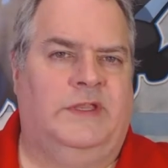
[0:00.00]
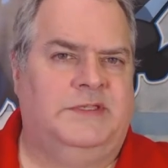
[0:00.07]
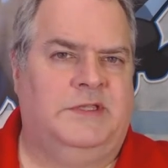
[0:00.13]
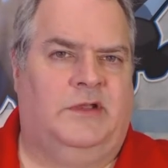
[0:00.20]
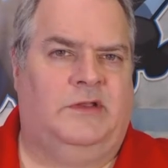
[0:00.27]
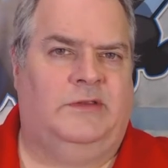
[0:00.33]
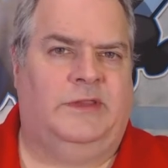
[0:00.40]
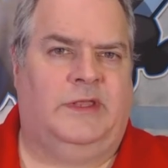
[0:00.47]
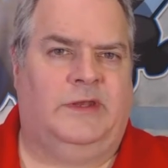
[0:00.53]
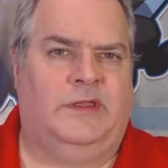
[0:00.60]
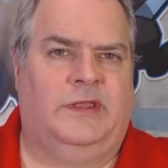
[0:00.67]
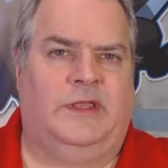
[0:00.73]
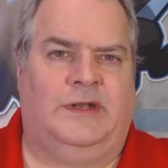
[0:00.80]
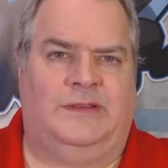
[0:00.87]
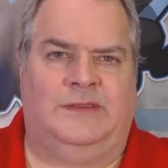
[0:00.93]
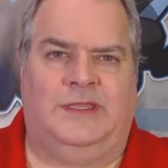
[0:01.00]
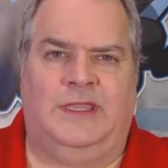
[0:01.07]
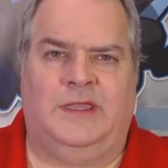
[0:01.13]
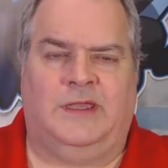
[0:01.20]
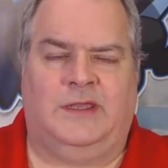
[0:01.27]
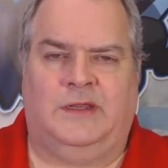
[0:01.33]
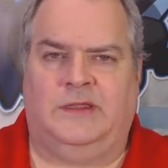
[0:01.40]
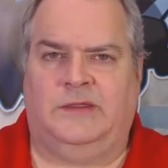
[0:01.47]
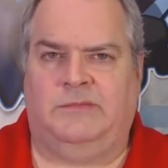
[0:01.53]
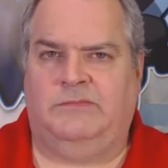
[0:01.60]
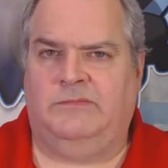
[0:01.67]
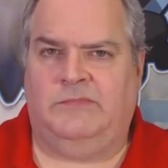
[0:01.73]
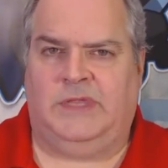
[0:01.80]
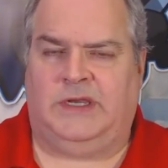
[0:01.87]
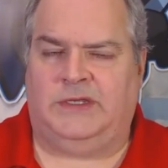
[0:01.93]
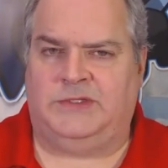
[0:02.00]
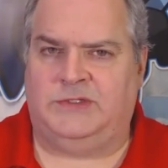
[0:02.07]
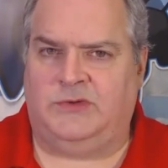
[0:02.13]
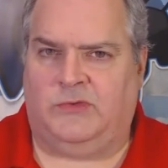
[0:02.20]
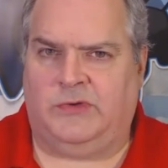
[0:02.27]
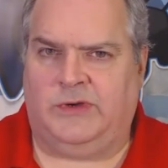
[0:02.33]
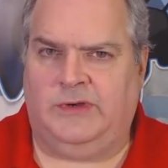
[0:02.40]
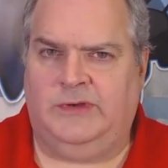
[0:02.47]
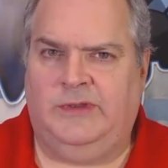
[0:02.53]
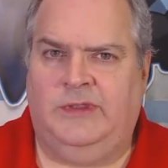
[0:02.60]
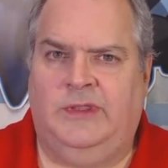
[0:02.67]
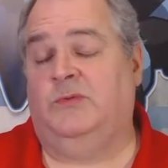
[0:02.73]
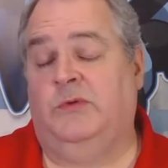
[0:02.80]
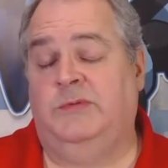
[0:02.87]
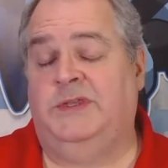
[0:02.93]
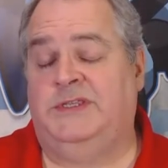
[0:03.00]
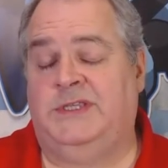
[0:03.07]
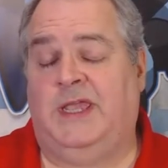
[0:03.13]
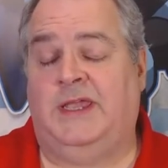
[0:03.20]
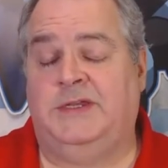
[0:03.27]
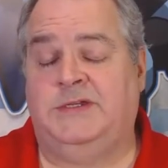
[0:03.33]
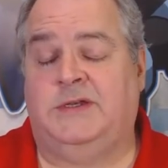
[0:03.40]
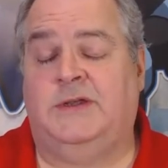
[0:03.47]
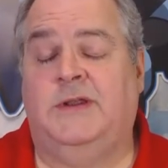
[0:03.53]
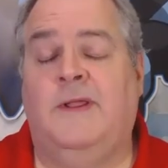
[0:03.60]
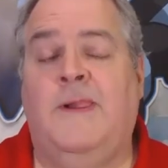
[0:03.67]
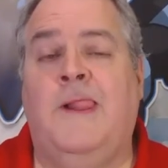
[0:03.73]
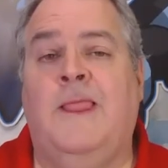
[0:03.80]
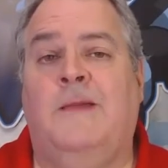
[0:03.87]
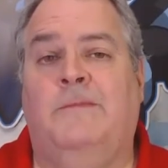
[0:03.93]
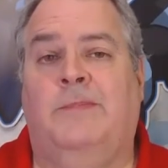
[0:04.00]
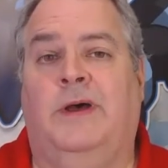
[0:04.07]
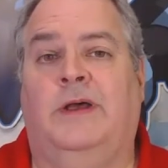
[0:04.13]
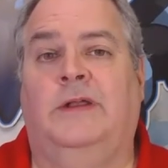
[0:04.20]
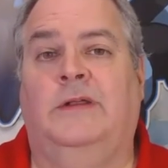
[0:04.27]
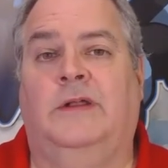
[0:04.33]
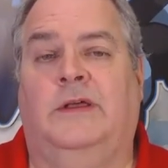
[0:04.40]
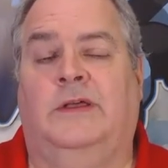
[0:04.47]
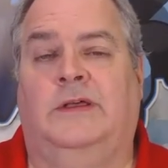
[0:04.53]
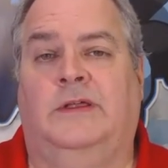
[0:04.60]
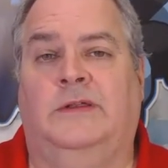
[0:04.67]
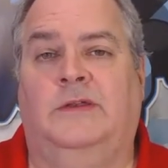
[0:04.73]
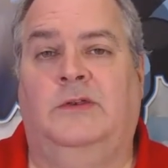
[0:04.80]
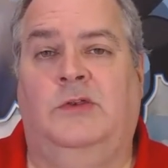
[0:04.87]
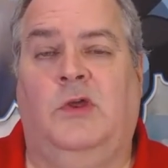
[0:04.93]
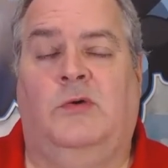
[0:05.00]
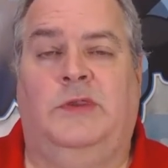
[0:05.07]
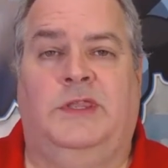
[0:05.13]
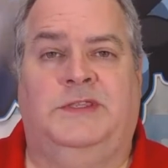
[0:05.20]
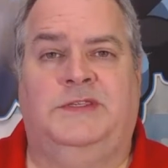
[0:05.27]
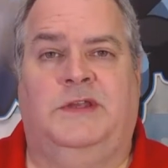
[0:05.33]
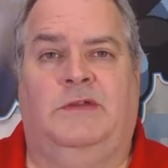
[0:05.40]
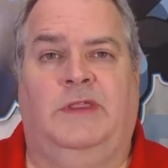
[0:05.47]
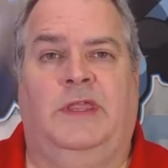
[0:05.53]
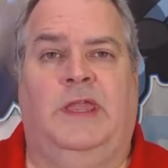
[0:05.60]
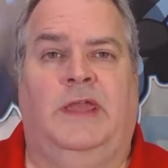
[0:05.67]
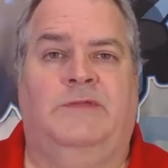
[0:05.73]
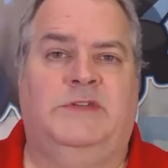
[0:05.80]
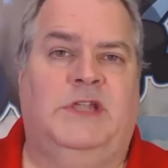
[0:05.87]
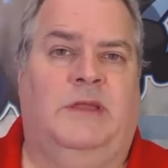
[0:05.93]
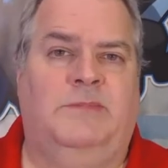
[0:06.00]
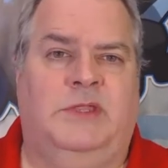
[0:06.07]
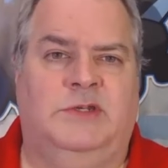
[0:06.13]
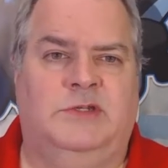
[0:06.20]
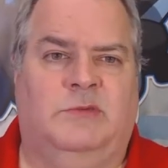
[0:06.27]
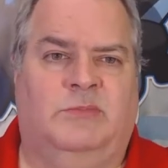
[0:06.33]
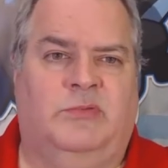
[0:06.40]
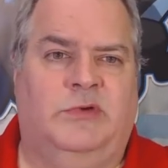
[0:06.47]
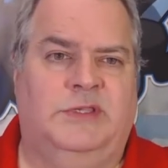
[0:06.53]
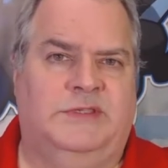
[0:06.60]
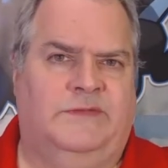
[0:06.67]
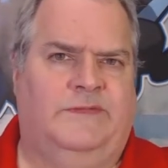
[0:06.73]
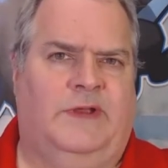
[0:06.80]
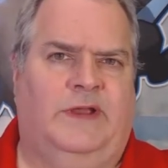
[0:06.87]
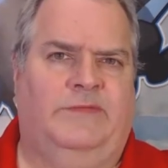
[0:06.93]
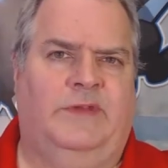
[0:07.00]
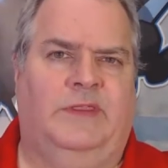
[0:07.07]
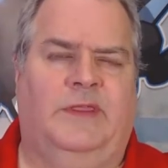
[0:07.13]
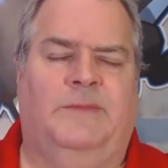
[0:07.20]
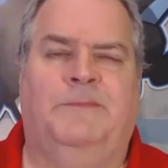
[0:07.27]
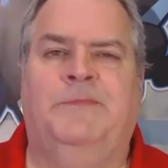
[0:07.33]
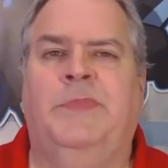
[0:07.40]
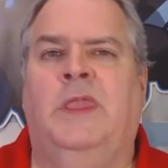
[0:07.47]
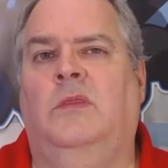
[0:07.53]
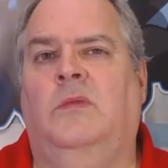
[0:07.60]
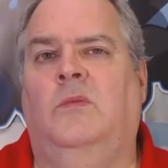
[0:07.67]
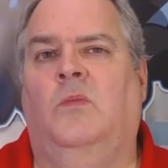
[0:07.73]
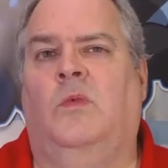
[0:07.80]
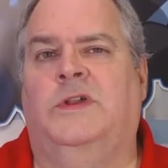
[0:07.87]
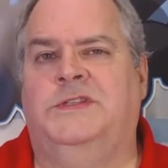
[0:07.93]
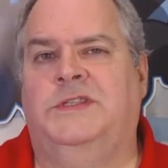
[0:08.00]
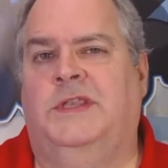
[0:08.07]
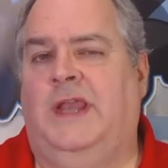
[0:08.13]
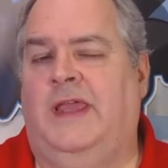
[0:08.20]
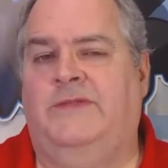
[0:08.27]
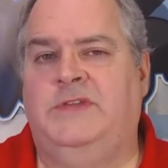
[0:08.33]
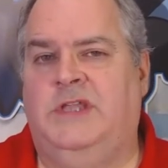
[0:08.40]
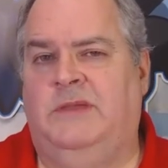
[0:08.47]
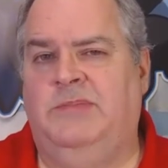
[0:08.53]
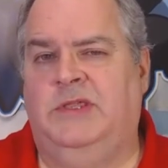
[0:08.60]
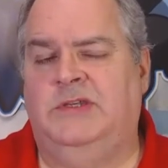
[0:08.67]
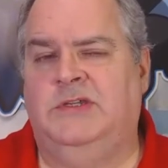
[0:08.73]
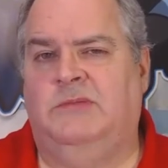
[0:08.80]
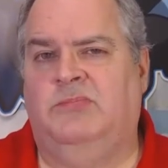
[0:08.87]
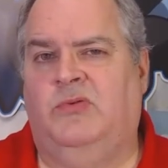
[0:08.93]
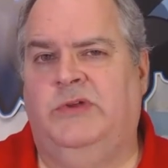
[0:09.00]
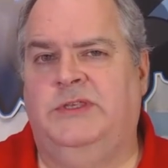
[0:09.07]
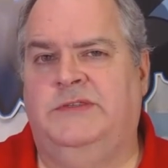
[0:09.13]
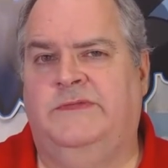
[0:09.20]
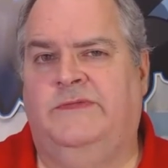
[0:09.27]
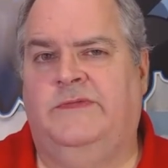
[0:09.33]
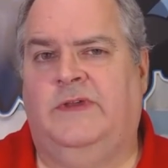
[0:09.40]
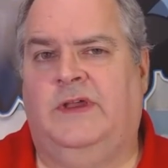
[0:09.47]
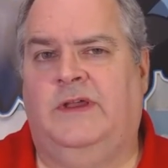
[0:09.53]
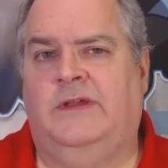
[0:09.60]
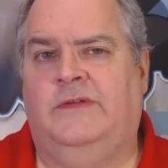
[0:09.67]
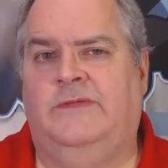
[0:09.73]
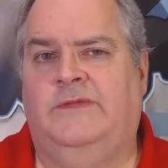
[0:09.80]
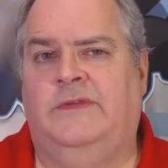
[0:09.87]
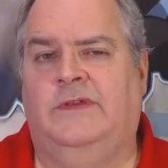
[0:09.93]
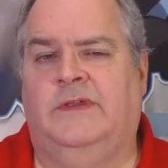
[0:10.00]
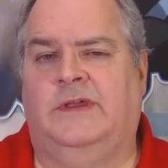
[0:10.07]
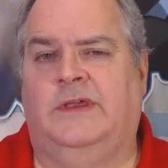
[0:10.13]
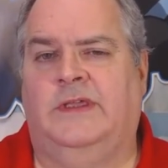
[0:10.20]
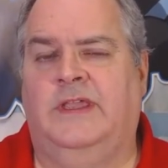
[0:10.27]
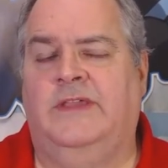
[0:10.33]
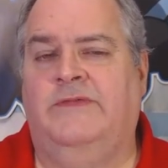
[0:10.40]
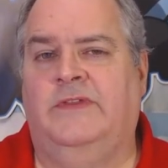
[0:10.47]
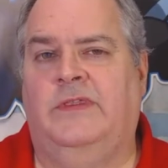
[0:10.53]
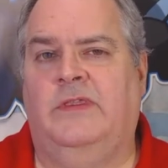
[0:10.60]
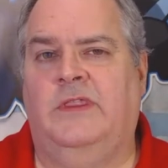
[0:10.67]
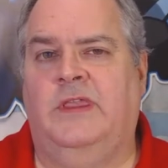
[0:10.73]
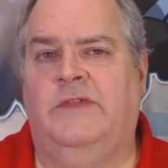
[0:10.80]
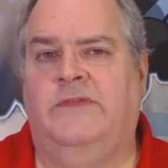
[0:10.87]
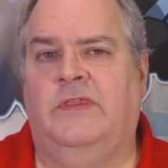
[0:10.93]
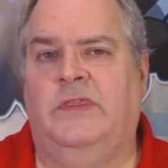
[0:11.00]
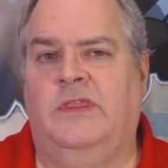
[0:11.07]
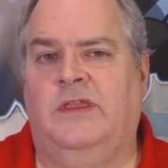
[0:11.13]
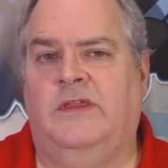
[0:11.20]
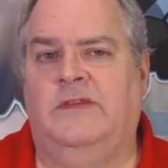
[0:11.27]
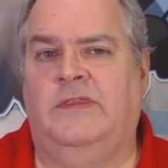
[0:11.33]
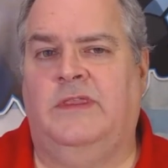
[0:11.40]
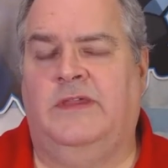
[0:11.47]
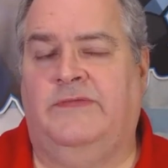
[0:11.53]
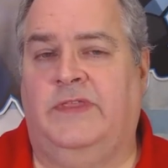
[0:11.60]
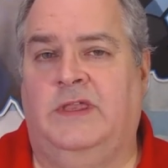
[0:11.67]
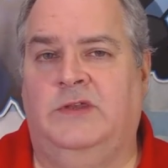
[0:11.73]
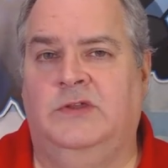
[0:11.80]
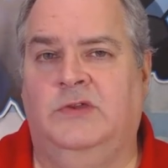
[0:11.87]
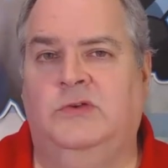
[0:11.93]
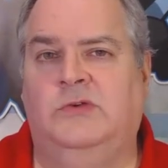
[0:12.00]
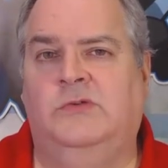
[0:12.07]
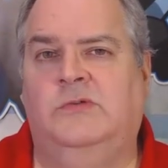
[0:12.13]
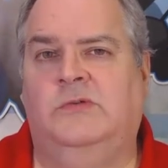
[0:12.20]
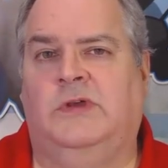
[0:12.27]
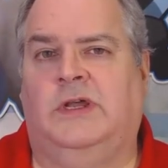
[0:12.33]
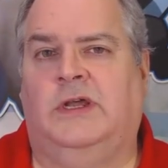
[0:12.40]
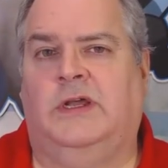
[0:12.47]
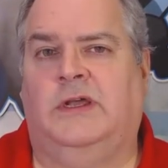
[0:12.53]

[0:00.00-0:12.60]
events held at a store, which would be sanctioned, but don't necessarily have championship points involved in them. Ones that have championship points involved, even if they do,